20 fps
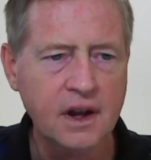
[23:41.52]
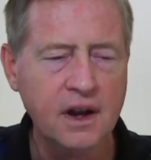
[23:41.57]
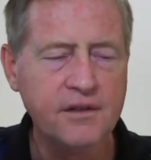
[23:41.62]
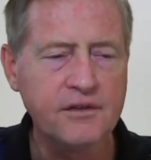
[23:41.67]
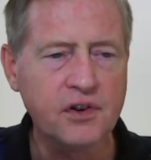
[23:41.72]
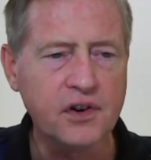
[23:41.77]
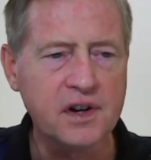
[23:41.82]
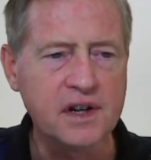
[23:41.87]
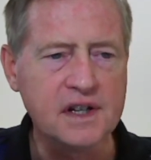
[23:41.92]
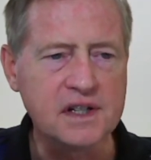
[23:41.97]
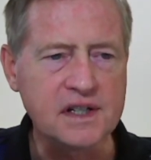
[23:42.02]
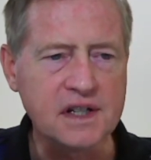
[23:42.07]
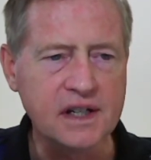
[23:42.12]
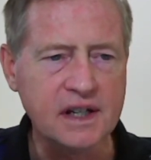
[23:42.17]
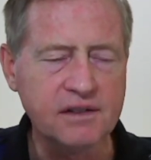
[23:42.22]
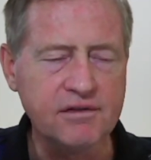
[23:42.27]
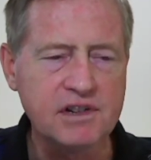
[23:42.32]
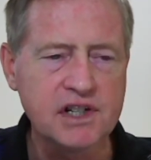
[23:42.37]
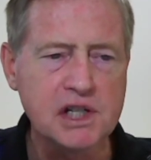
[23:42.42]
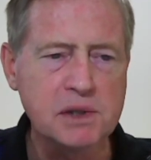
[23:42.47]
For his
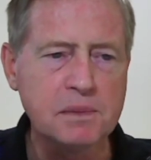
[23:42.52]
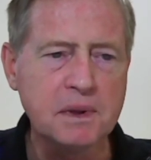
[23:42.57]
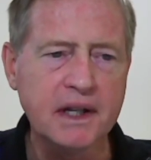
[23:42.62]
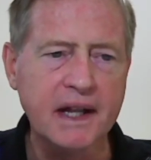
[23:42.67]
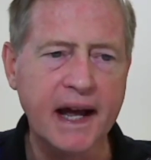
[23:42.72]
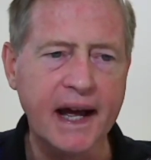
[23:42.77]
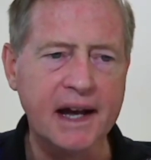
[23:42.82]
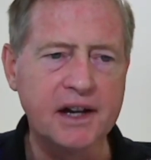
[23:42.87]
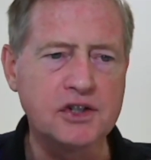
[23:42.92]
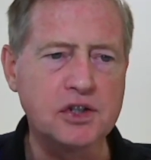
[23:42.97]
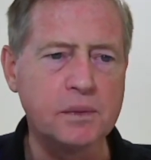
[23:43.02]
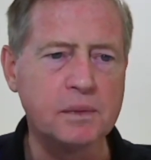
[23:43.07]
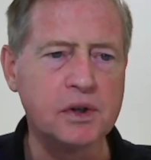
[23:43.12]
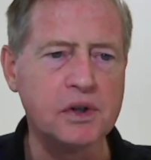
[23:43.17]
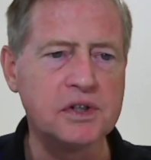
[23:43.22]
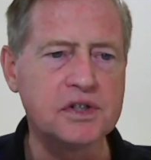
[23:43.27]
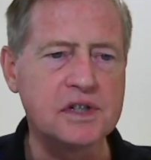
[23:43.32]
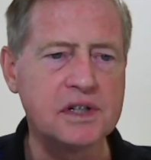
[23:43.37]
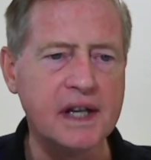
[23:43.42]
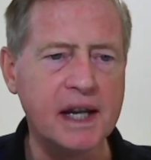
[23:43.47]
invisible
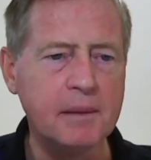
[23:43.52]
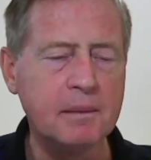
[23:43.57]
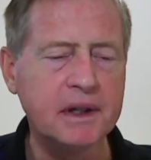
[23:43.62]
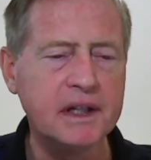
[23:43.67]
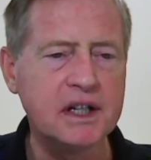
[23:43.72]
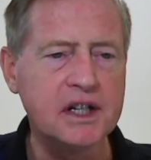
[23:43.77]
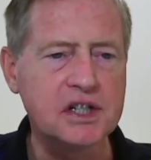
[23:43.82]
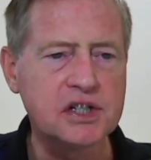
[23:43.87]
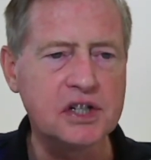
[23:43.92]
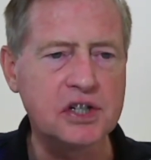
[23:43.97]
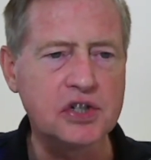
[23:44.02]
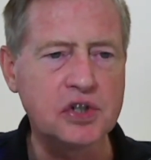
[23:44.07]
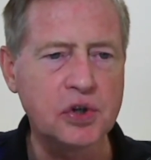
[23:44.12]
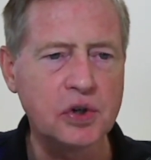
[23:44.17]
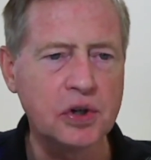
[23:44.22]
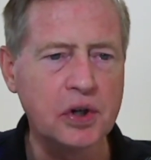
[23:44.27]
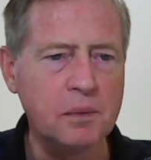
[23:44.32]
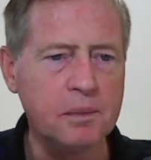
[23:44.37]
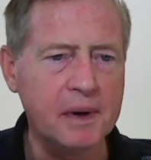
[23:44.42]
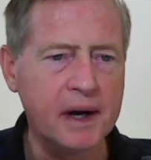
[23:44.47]
attributes, namely his
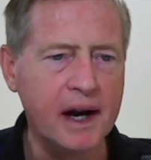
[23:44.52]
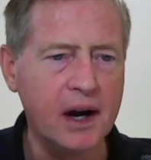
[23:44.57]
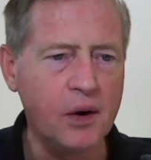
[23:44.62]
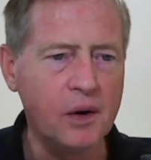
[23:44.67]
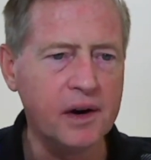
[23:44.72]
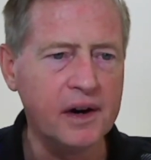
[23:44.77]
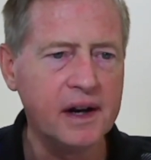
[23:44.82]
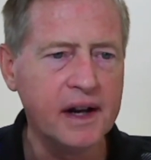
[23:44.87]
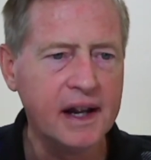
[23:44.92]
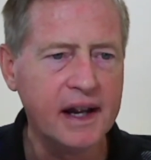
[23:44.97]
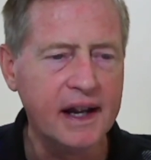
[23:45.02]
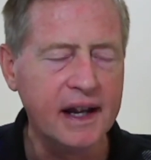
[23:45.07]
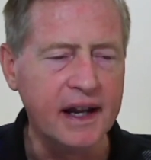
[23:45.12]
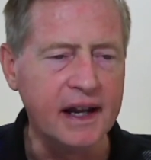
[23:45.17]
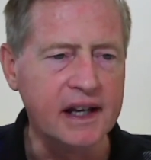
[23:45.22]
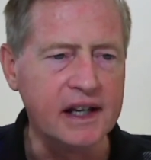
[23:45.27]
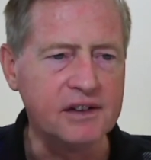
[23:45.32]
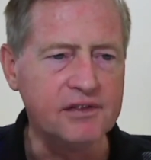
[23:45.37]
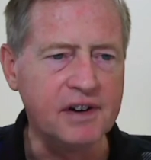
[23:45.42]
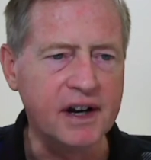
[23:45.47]
eternal power
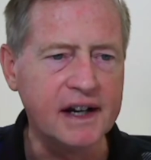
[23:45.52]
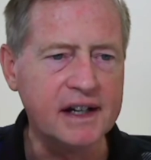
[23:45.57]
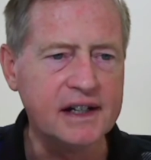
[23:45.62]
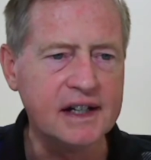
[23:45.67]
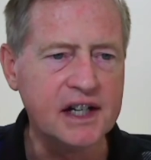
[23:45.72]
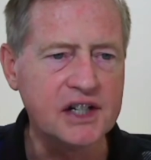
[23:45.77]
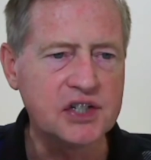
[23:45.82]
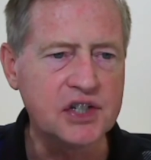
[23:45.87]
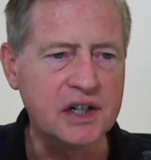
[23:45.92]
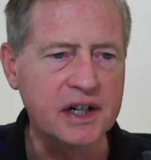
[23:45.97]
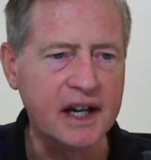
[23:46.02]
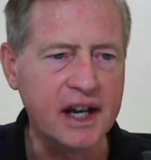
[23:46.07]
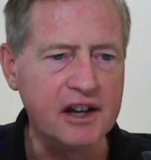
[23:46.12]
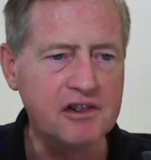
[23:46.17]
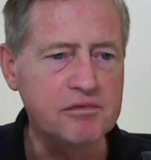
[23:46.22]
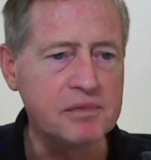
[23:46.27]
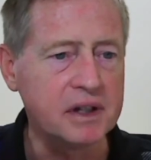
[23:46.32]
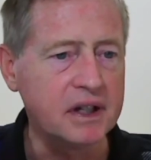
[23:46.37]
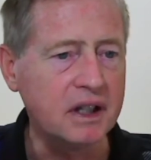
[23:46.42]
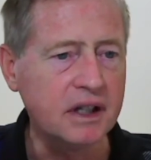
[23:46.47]
and divine nature,
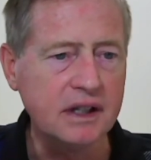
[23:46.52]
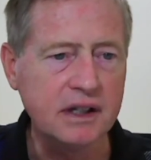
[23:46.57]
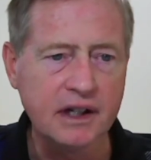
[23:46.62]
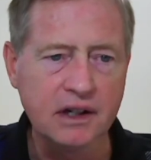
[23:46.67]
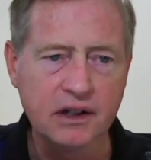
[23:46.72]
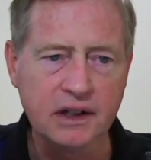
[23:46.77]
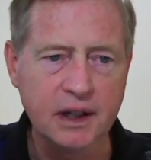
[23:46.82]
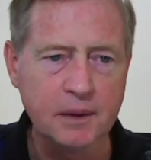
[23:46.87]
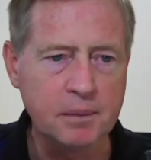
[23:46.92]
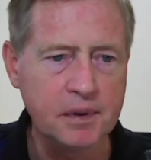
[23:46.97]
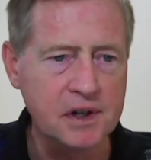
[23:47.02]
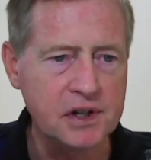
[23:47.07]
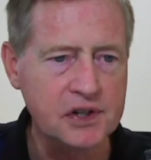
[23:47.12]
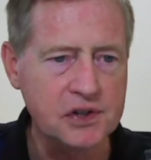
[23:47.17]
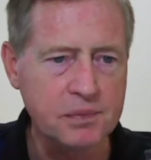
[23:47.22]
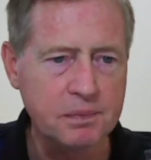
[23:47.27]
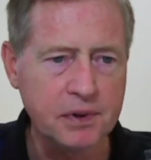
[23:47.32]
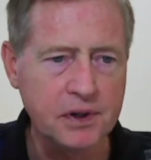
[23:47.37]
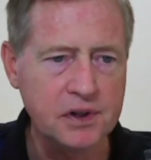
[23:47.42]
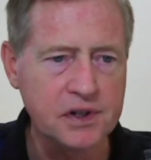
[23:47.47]
have been clearly
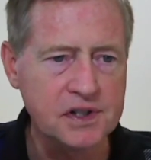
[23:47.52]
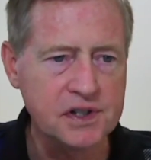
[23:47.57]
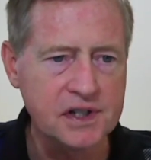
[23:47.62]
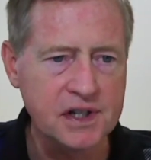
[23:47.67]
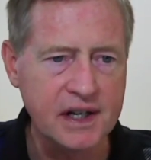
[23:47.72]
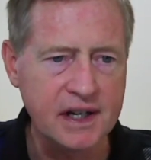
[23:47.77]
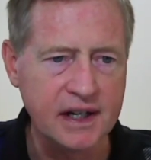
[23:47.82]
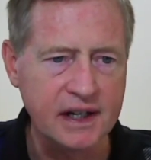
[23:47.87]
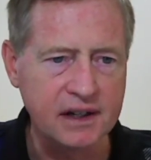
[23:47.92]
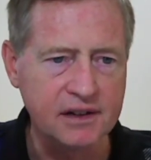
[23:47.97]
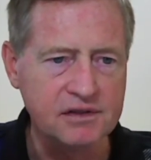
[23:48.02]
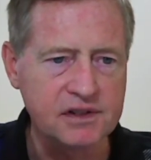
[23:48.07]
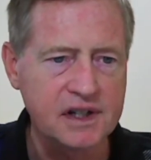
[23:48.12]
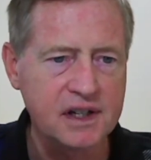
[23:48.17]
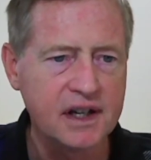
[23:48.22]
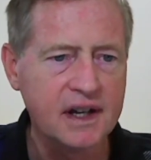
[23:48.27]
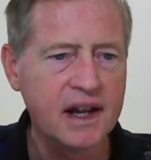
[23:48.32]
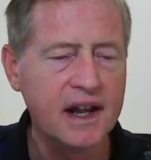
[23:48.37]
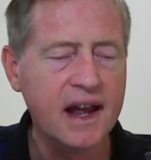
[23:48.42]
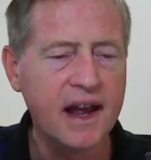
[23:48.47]
perceived
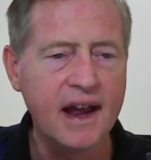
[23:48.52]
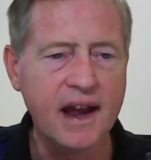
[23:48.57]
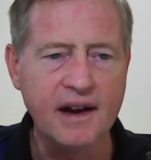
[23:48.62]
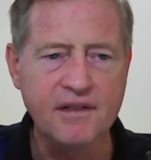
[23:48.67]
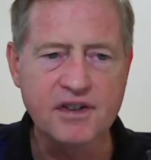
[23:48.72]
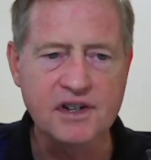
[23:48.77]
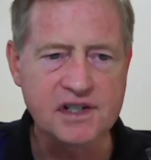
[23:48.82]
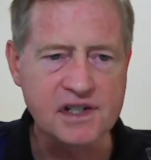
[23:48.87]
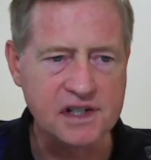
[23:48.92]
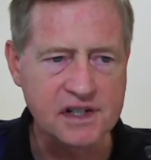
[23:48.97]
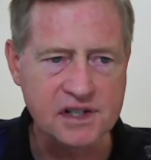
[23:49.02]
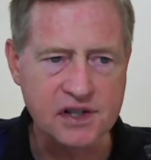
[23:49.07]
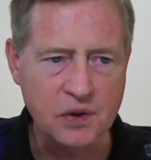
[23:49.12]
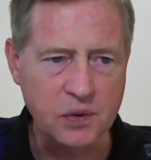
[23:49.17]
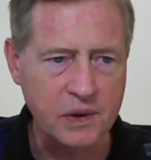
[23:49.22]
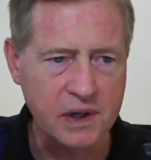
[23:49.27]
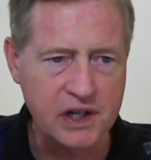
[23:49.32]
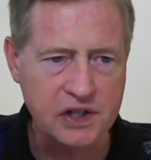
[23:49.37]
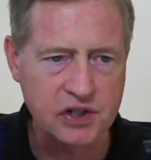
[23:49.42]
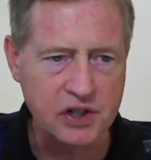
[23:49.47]
ever since the
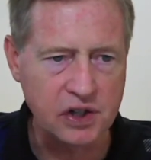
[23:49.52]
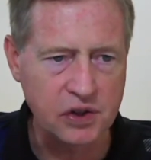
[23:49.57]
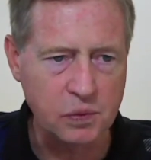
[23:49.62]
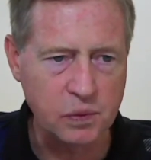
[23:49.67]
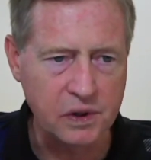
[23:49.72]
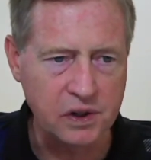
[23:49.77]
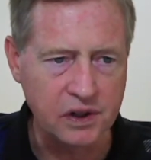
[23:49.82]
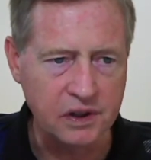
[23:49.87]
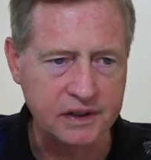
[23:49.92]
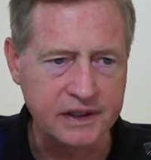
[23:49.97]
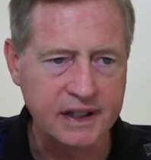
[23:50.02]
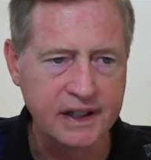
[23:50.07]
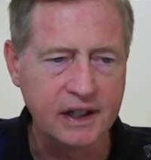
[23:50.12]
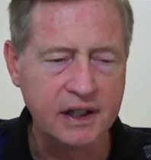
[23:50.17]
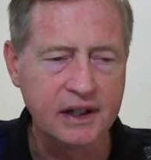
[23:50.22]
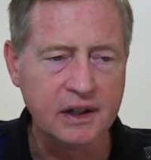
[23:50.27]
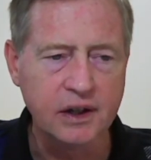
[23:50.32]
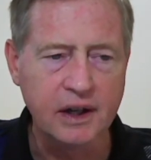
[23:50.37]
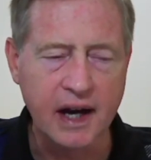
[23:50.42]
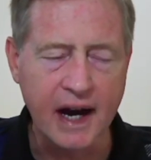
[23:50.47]
creation of the world.
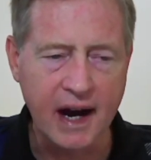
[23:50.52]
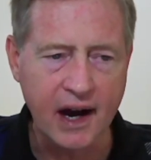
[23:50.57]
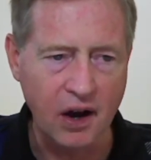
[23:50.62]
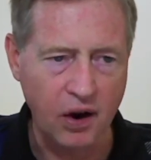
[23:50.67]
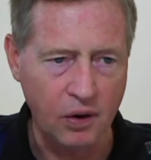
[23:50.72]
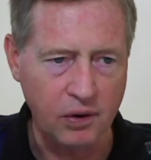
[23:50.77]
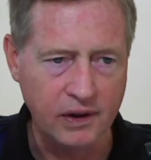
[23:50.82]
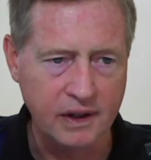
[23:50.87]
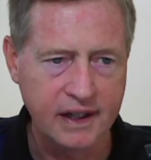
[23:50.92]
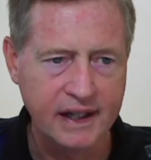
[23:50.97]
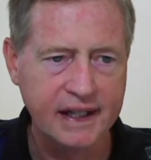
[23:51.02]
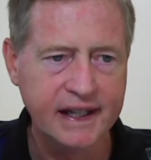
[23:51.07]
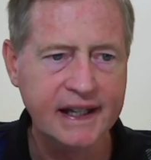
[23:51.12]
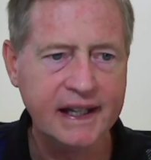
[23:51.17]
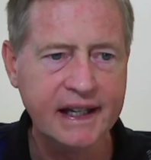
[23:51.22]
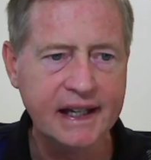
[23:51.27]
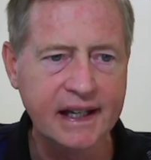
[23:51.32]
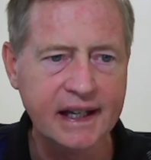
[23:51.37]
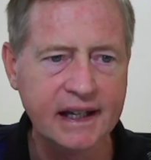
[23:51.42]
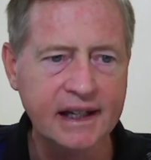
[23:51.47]
How?
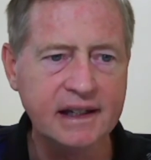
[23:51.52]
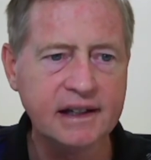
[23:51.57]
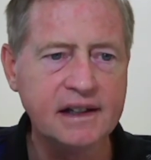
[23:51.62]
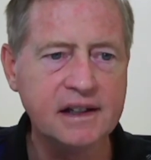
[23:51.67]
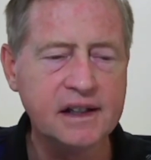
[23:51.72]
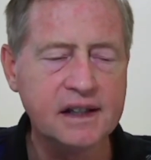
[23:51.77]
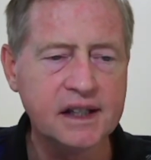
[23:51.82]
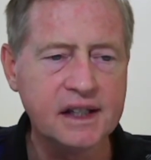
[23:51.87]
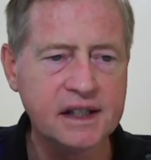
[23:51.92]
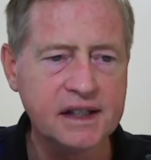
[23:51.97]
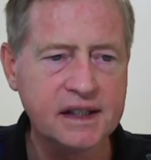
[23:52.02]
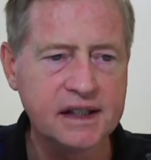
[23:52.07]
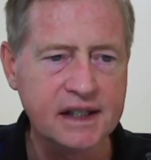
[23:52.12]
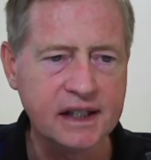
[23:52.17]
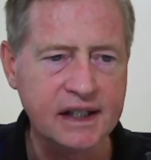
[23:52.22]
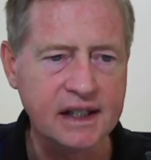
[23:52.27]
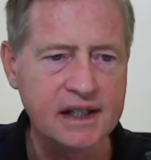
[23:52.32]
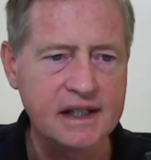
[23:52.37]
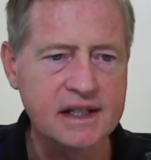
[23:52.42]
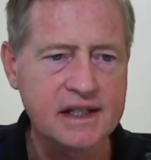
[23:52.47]
in the
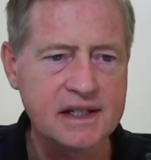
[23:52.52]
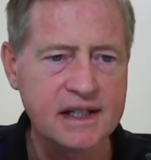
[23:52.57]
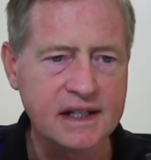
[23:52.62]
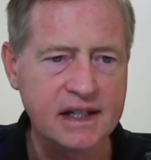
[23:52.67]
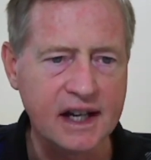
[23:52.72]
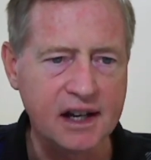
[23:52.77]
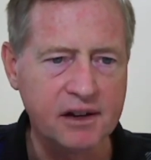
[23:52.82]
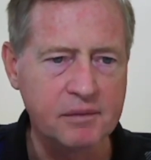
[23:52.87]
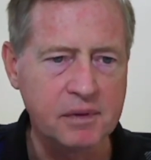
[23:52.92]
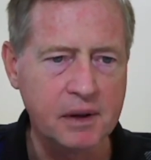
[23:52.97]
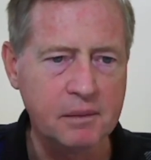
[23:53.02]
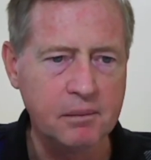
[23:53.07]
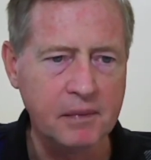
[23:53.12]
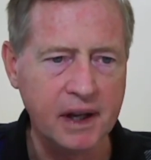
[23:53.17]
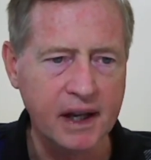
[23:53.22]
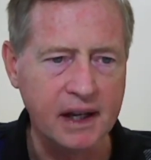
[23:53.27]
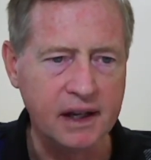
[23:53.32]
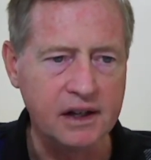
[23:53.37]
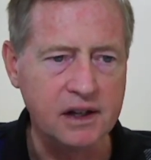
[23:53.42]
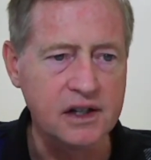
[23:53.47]
things that have been
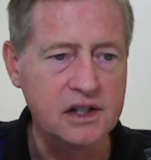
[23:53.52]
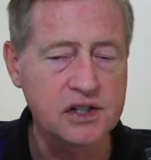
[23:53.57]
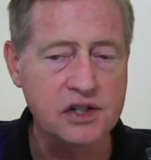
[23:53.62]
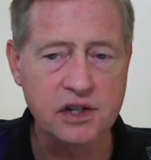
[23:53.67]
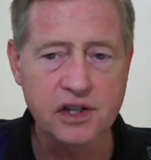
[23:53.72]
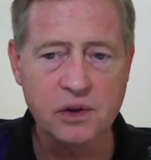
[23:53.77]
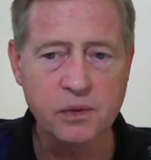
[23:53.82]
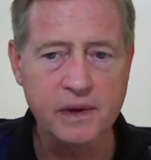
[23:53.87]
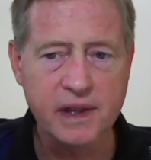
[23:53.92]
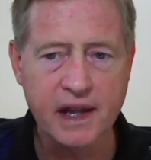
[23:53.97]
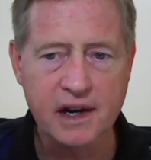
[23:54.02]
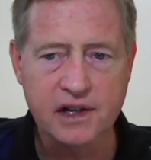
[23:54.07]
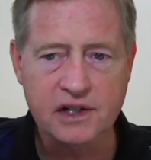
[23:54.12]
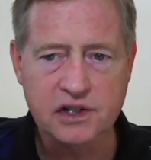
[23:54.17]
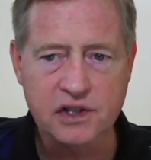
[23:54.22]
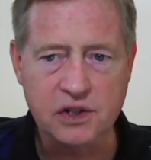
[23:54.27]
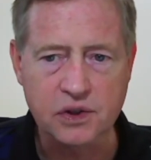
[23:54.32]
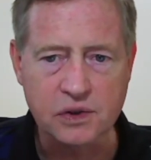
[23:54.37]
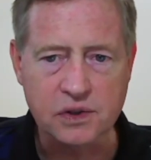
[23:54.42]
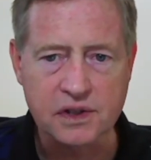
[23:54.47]
made. So they're without
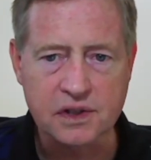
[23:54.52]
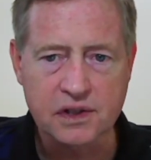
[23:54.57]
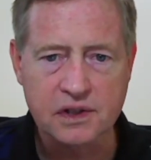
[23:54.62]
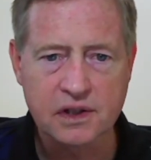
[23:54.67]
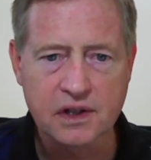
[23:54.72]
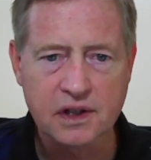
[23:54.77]
excuse.